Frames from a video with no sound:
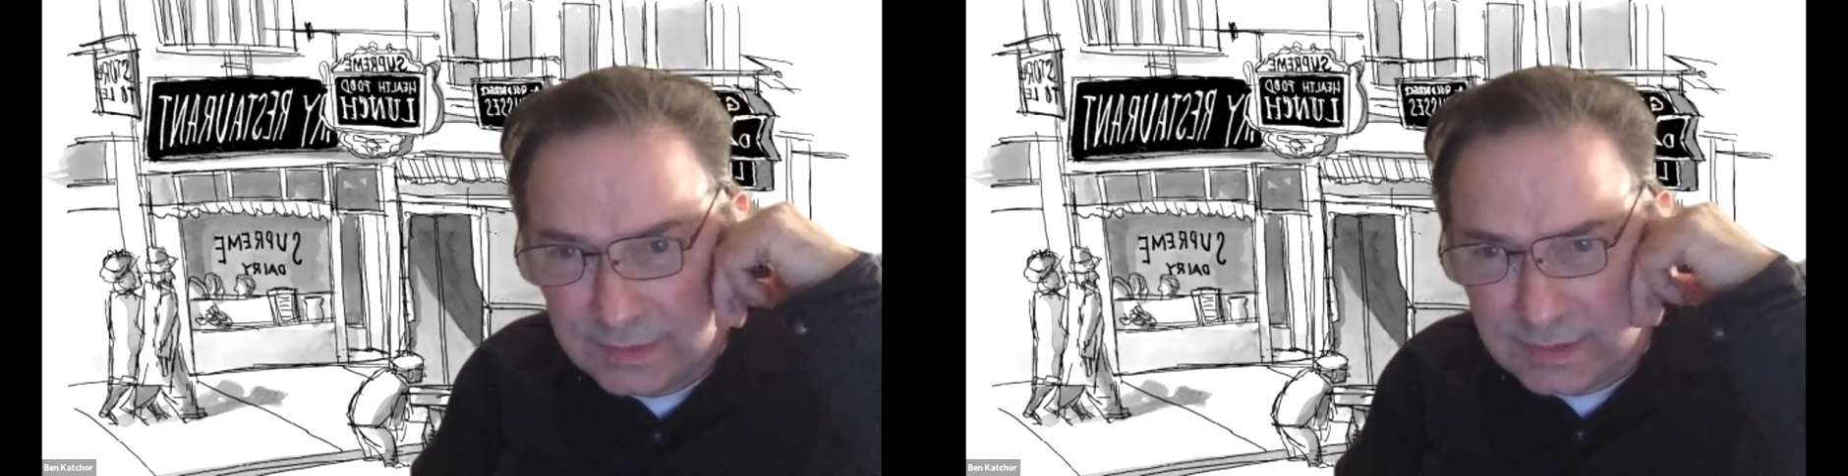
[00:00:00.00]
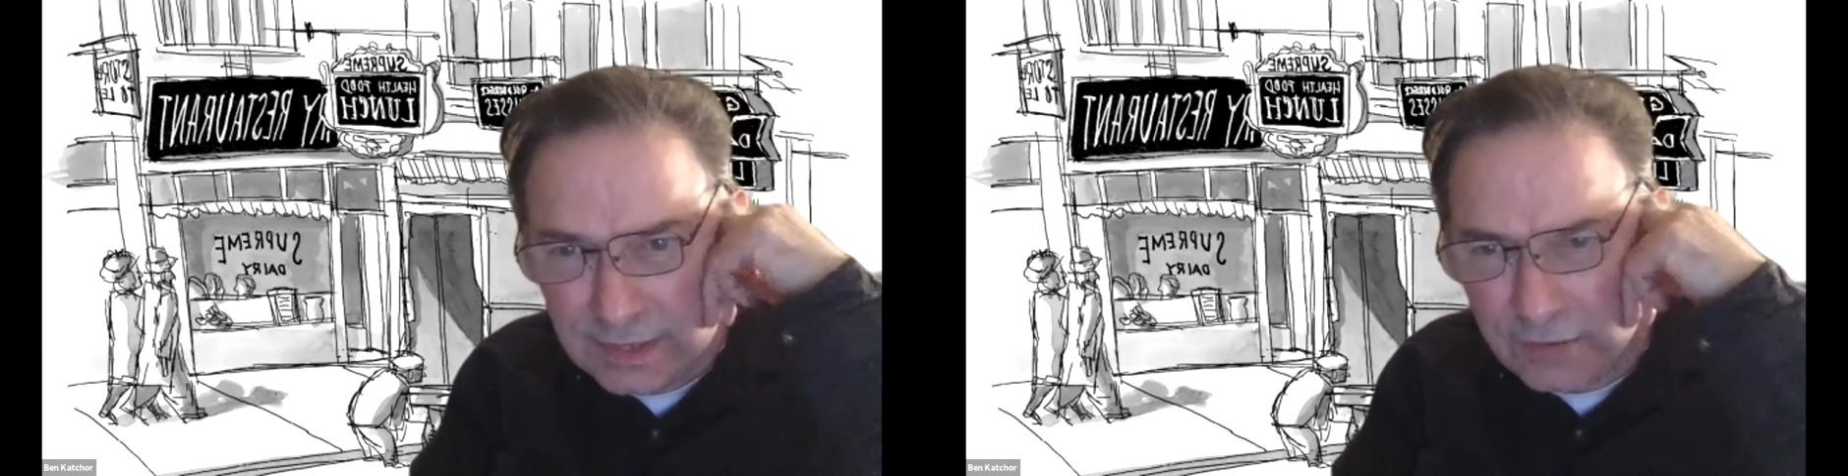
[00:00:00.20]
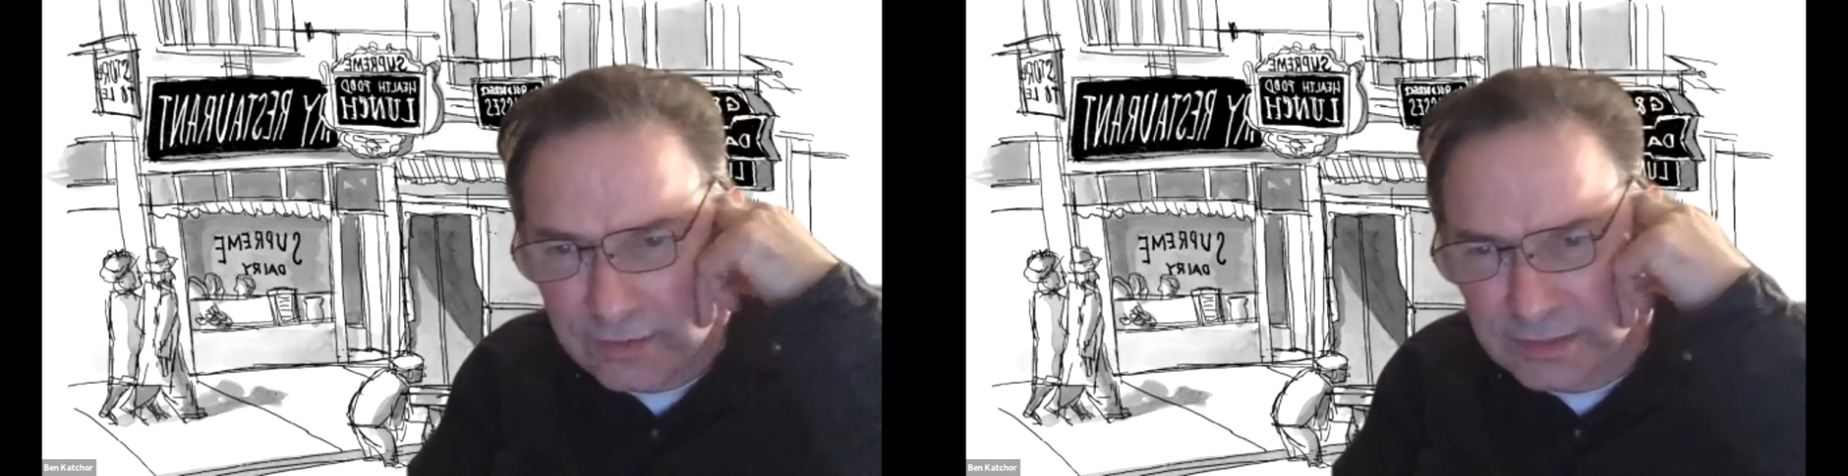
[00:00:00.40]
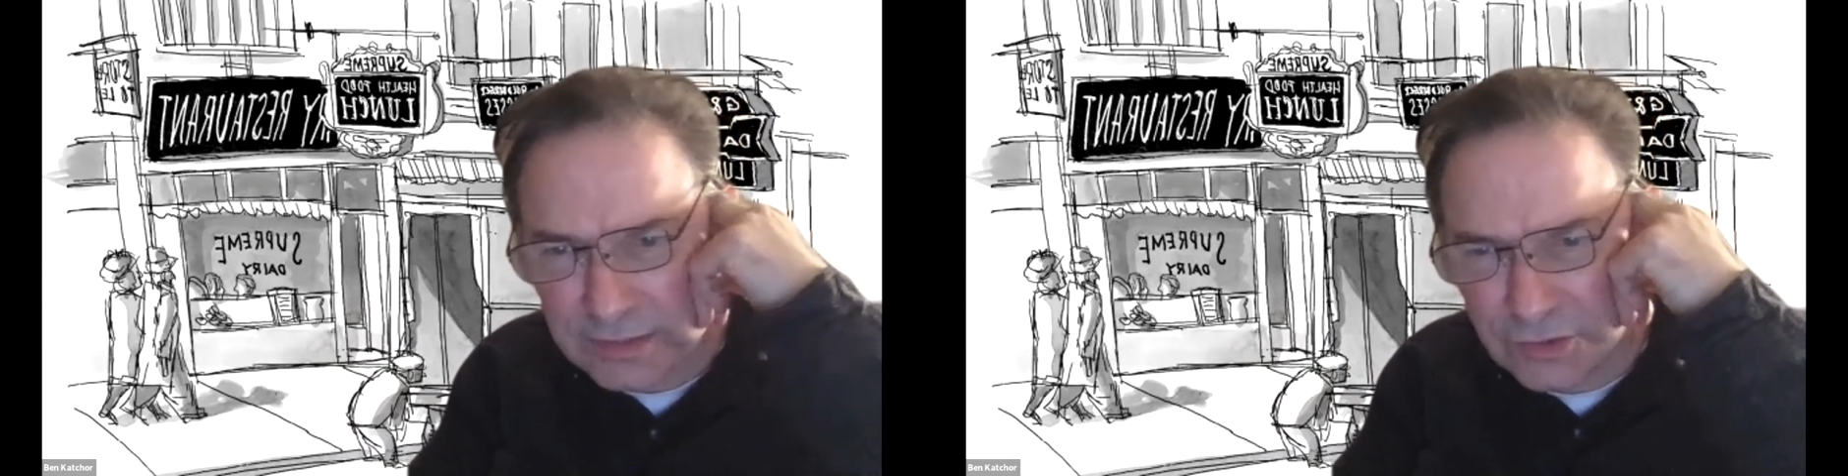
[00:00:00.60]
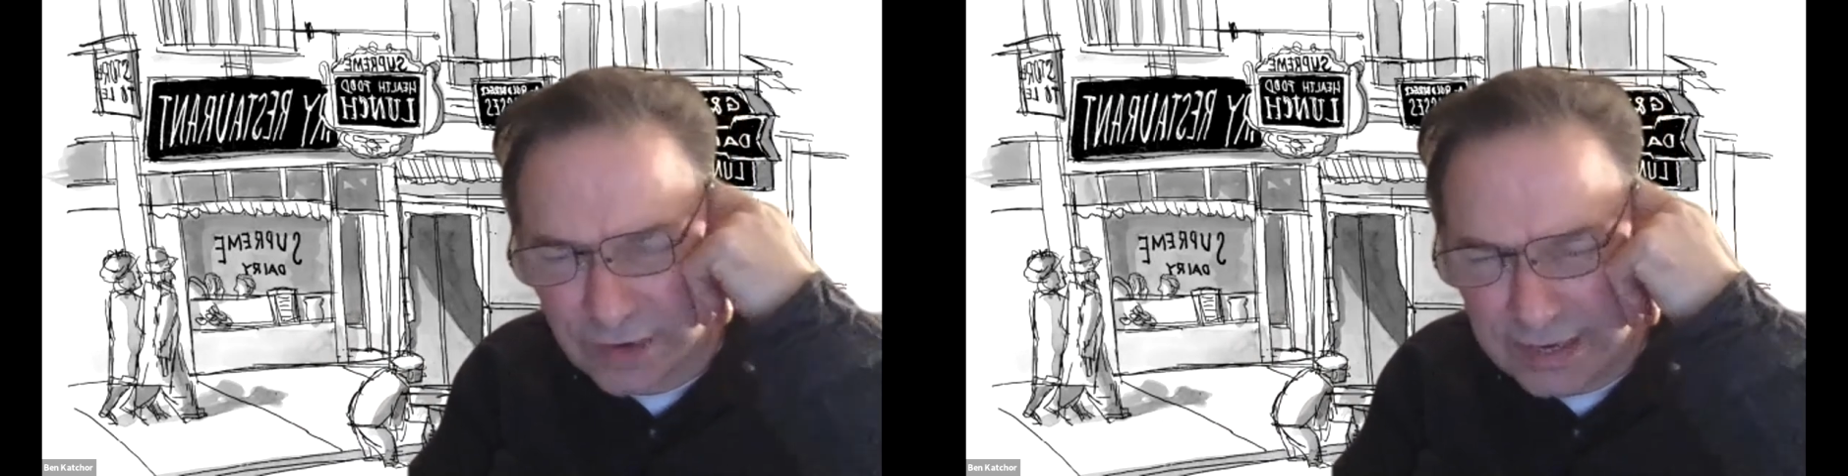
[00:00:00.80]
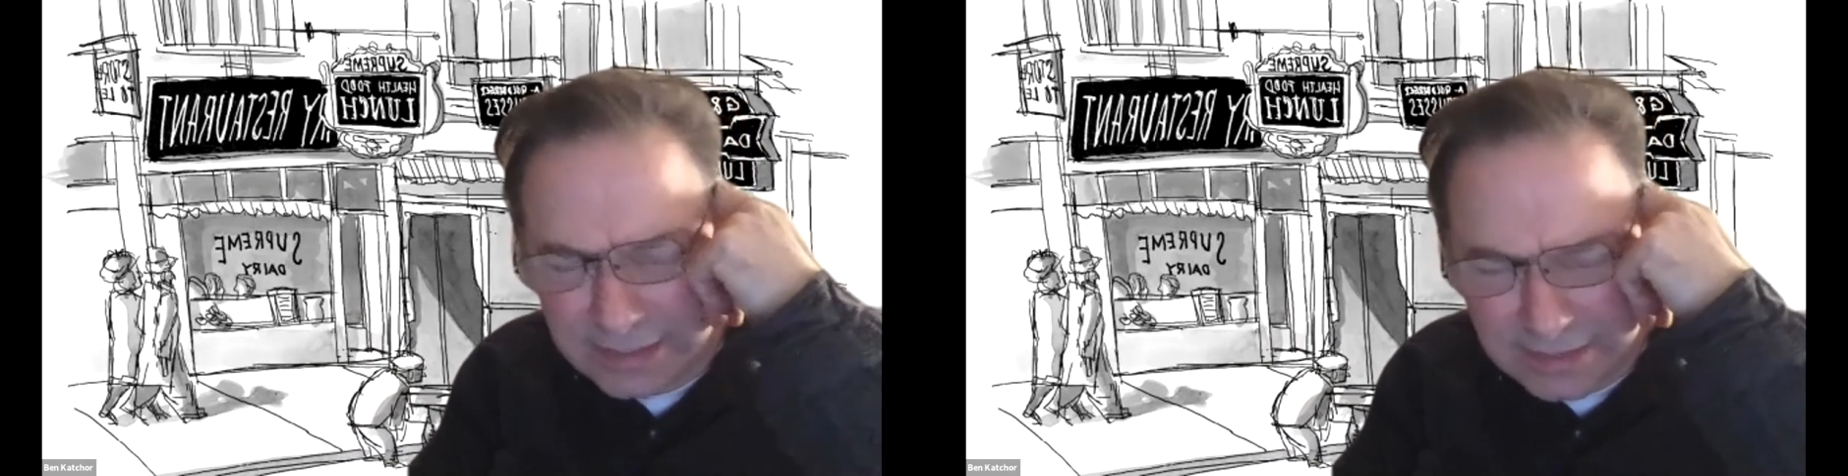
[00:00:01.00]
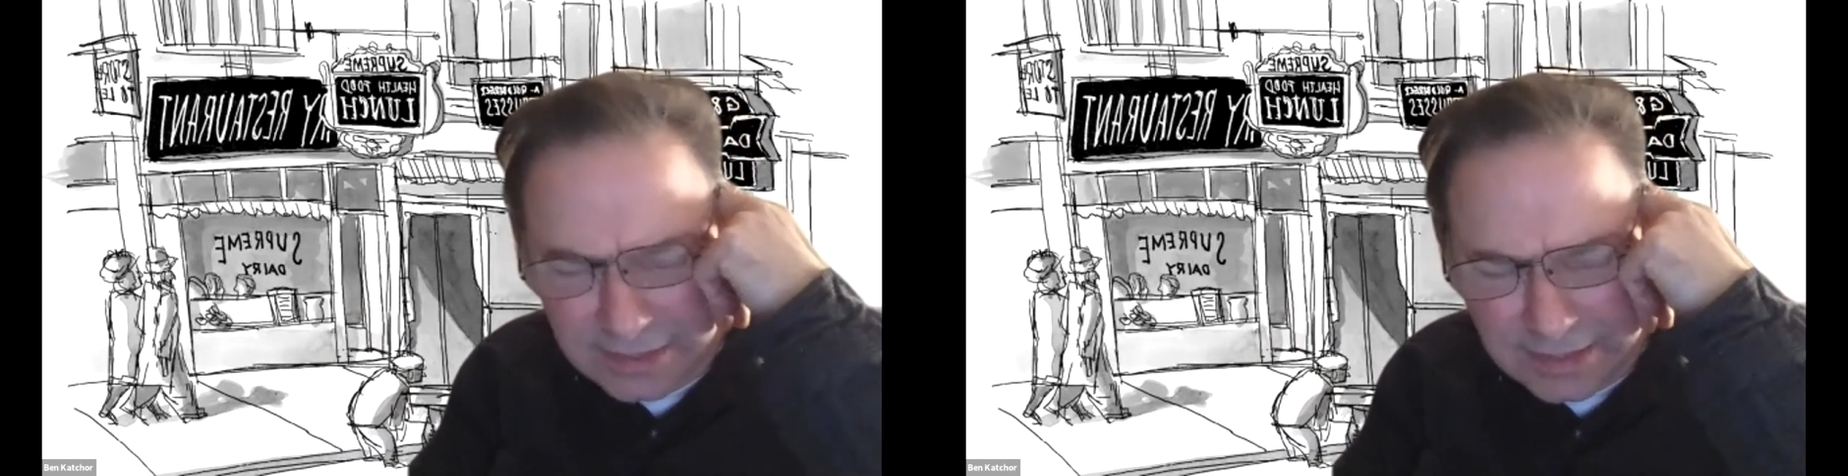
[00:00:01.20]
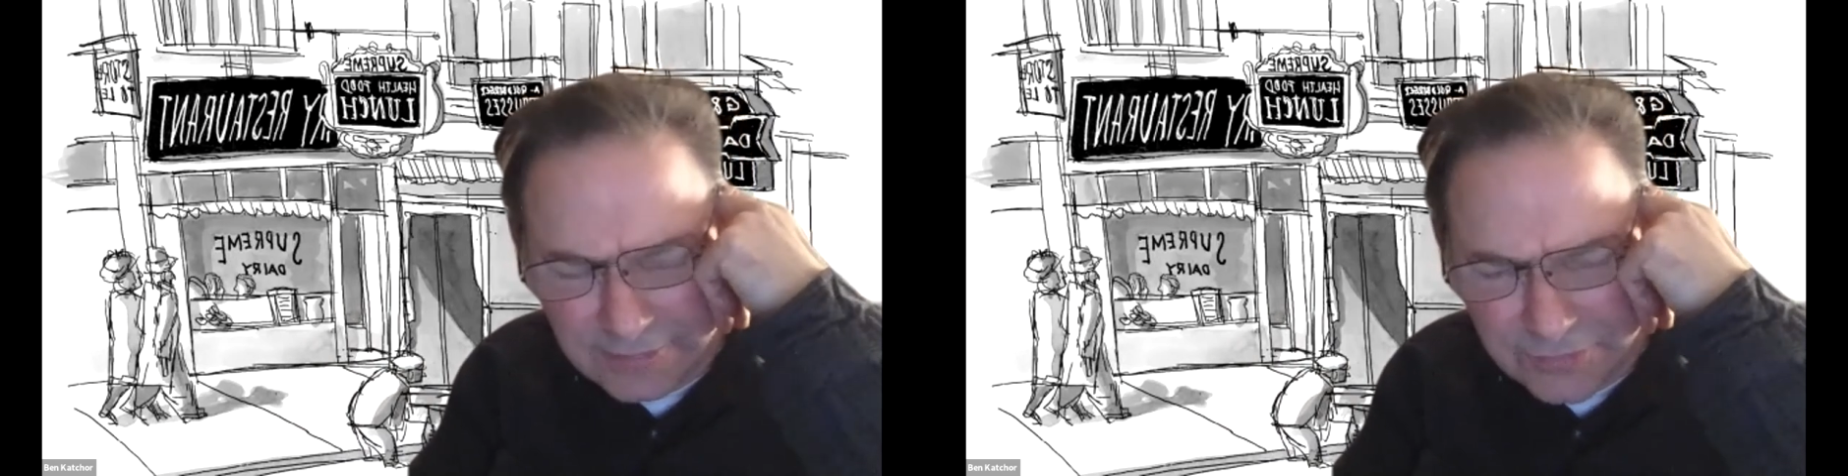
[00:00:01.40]
Oh, there's a great,
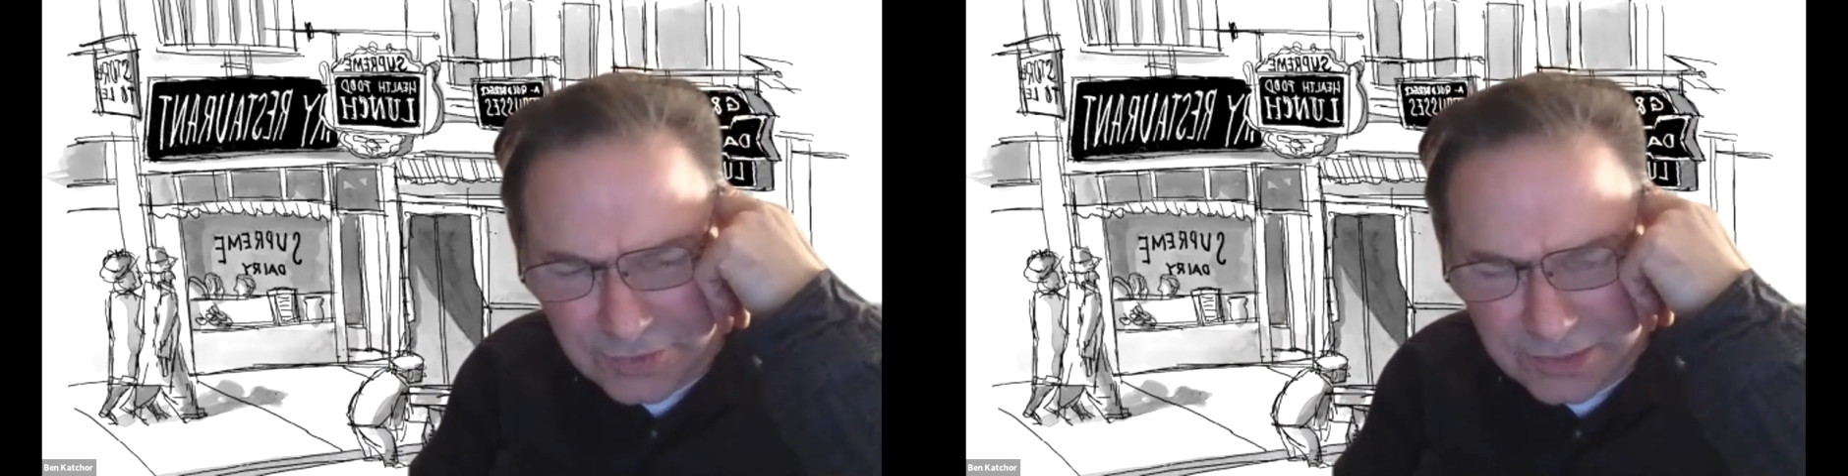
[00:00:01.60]
if you're